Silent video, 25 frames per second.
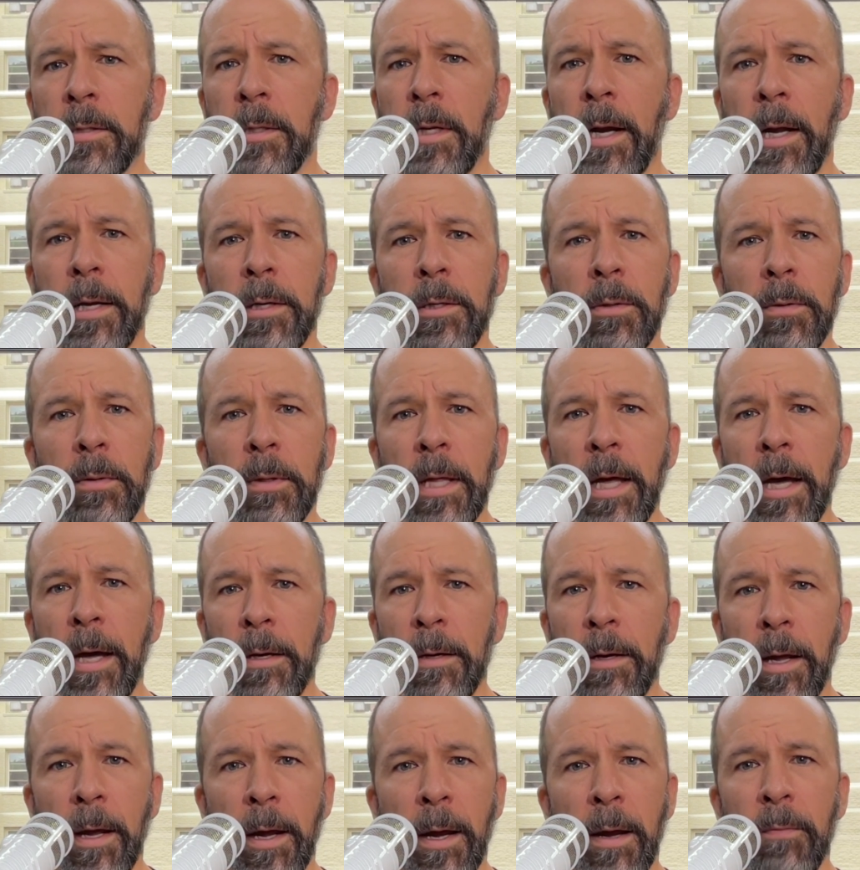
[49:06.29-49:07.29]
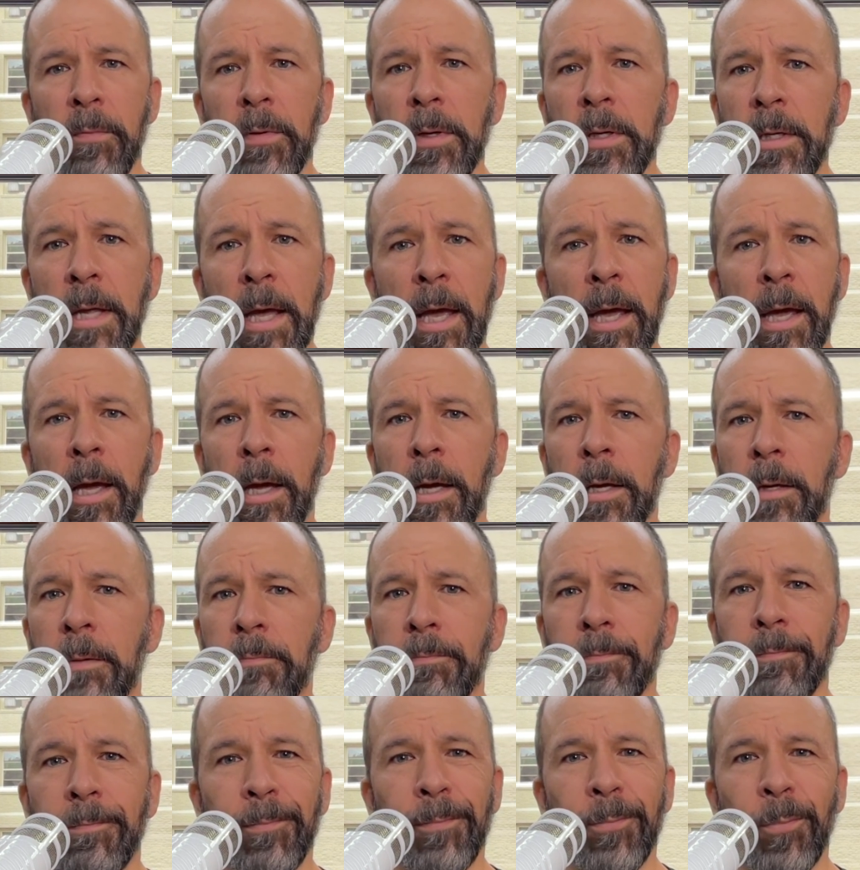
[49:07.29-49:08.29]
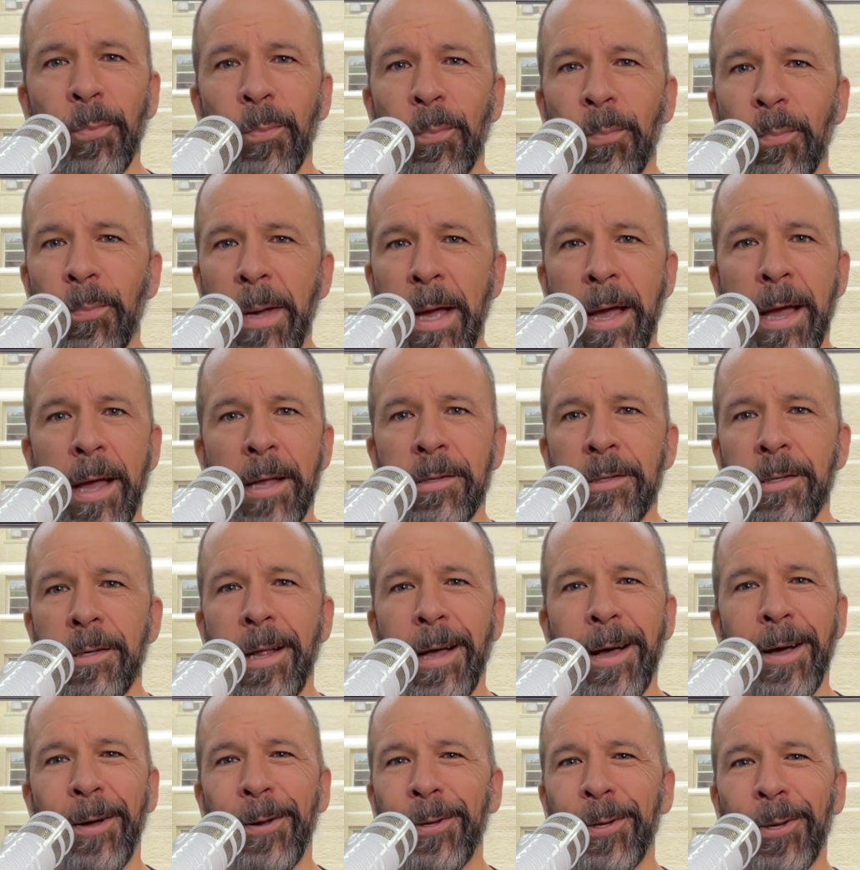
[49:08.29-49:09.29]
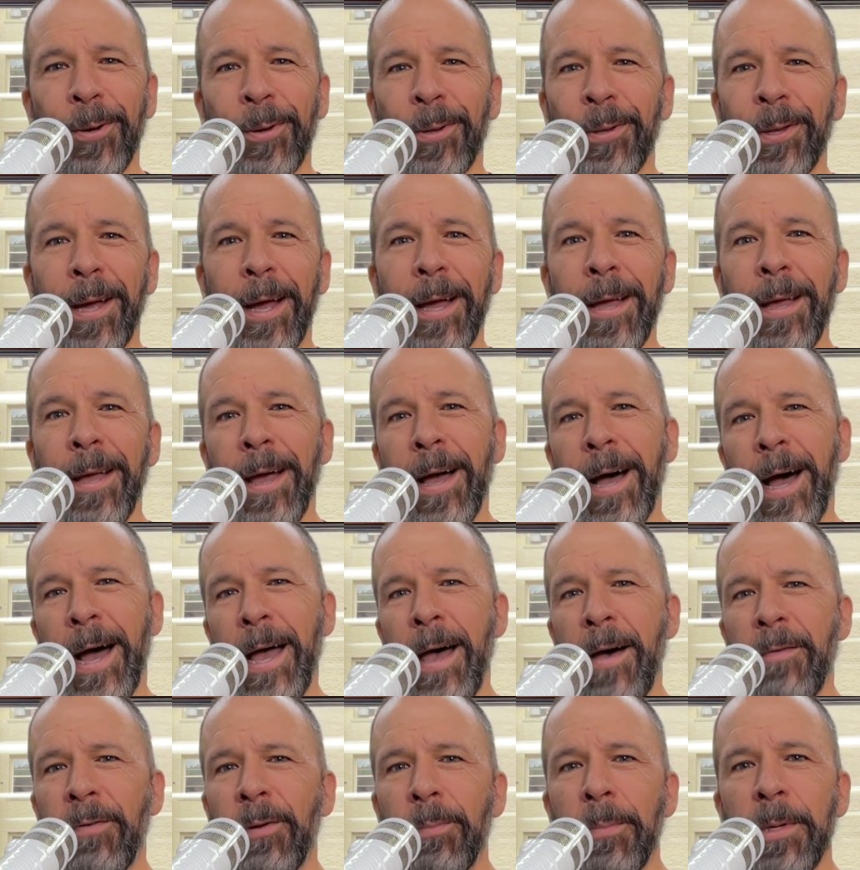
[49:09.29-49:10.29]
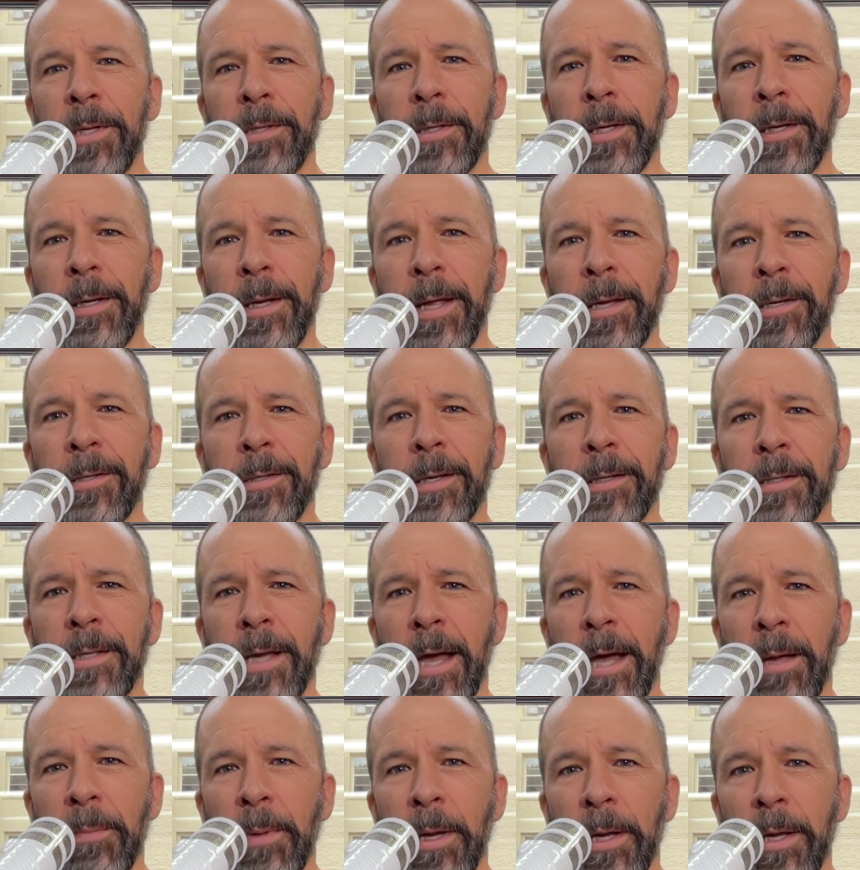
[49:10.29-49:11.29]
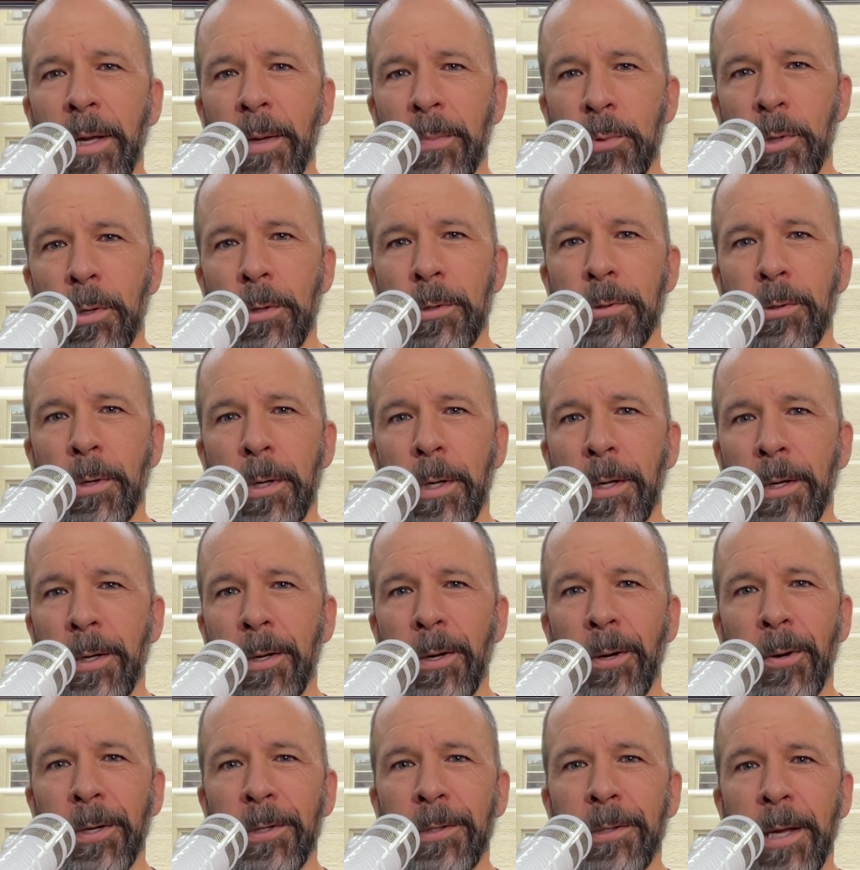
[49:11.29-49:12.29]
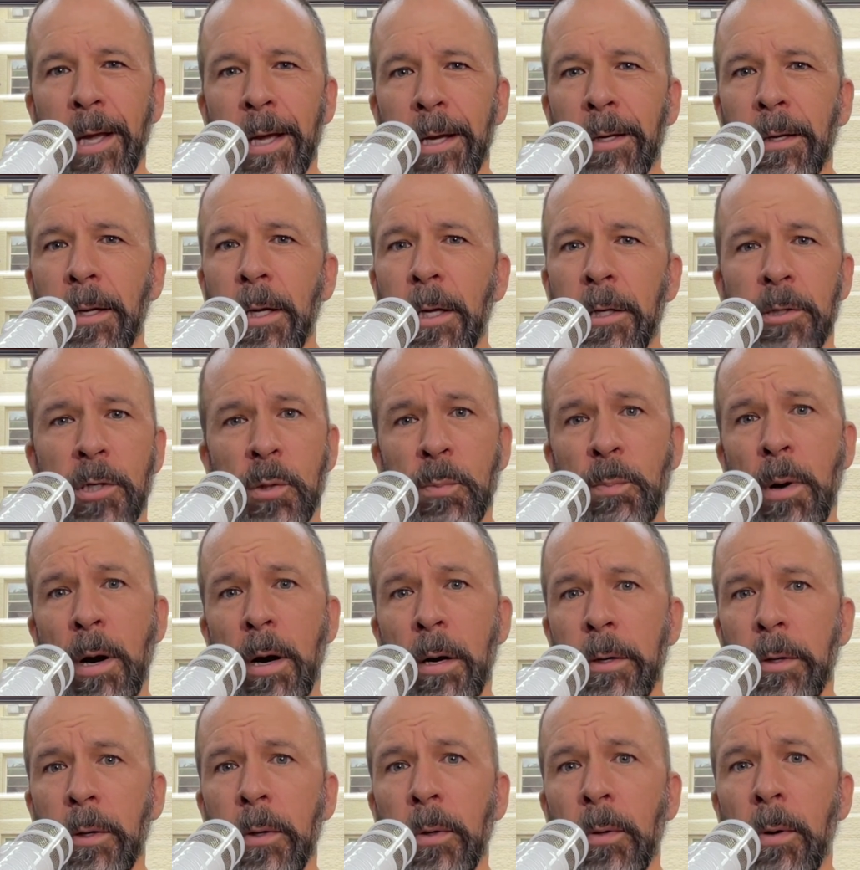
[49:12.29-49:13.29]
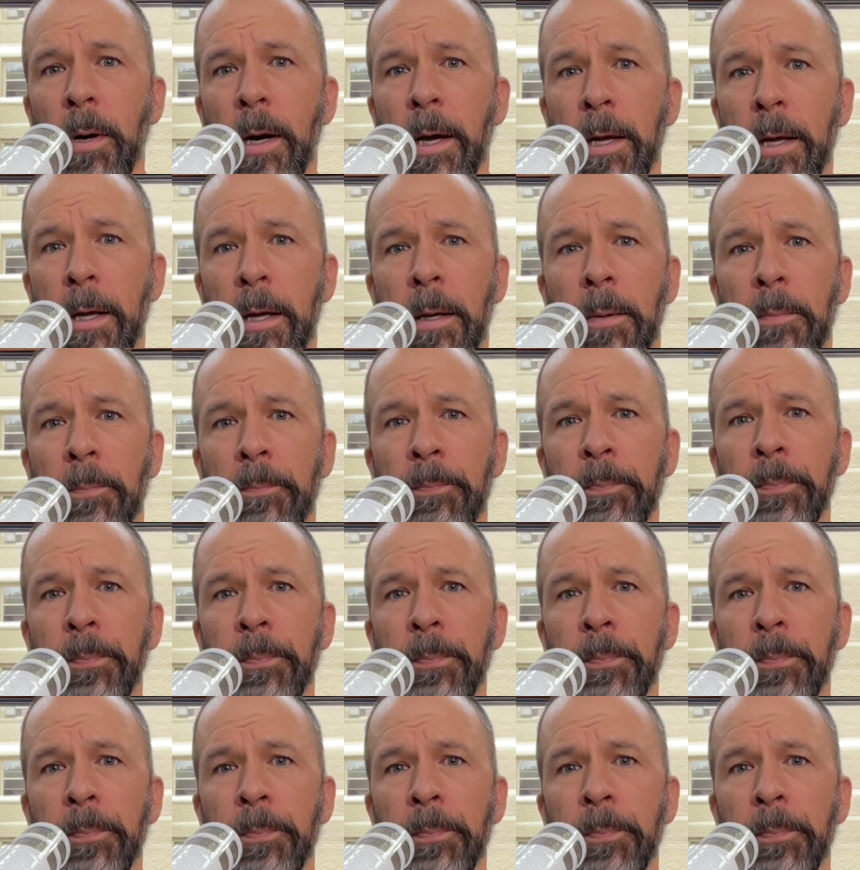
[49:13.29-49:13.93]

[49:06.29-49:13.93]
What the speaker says: And I do that every day, hands down. That I haven't missed a day since I had my hip surgery. It's like just part of who I am.